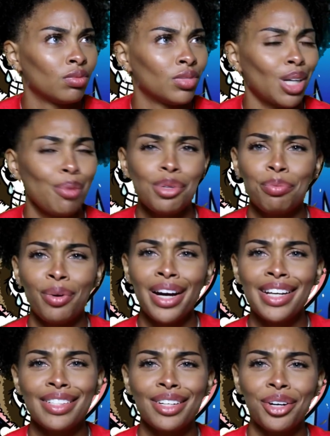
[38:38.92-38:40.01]
I'm
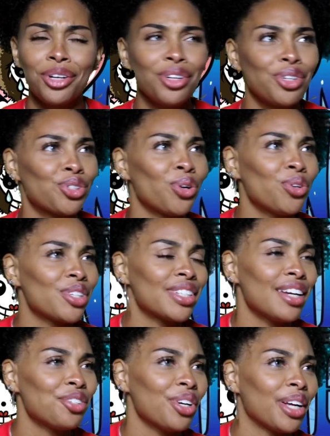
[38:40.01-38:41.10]
surprised the girl on his shoulder is
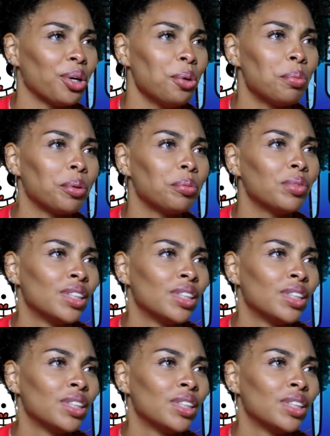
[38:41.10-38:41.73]
not trying to help him.